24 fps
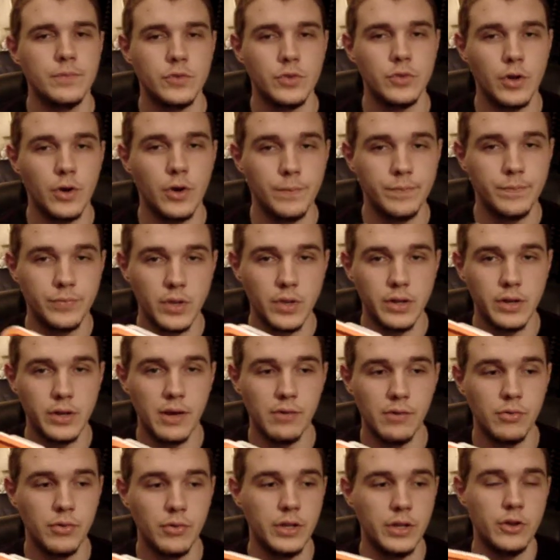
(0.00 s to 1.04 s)
So
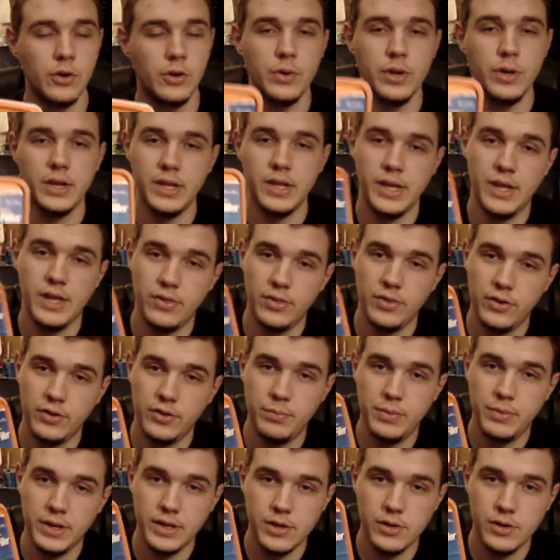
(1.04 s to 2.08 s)
definitely, you don't need to get this
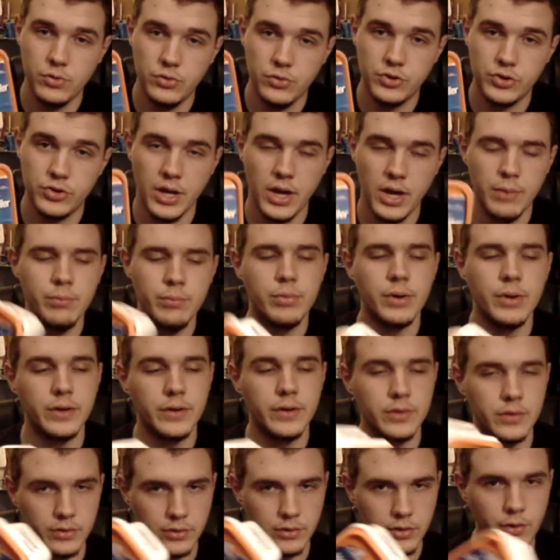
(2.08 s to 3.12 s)
big, huge tub, but
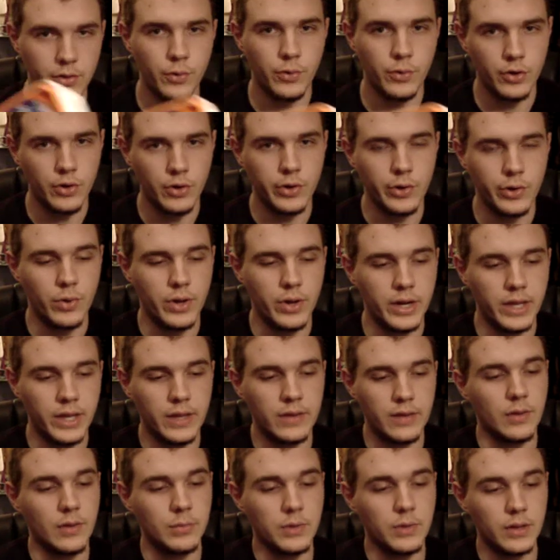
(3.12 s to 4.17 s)
you want to
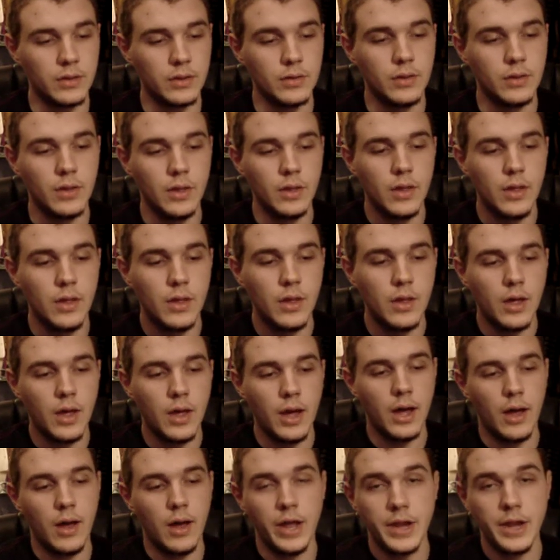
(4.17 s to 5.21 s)
get something
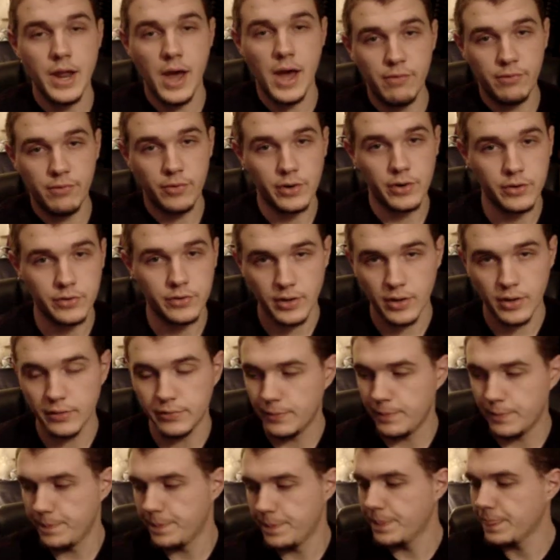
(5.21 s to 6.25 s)
enough for
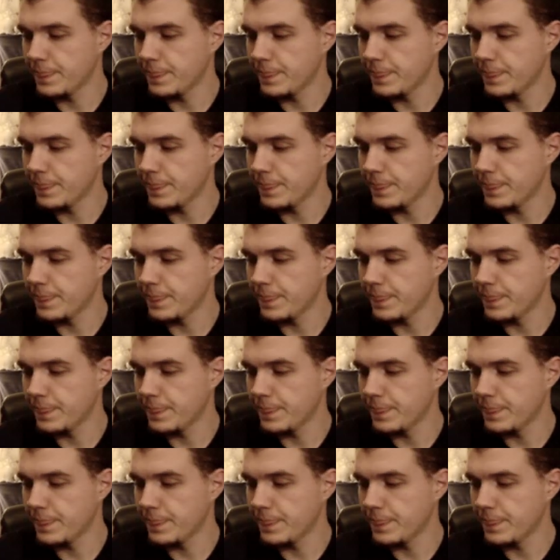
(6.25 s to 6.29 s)
yourself.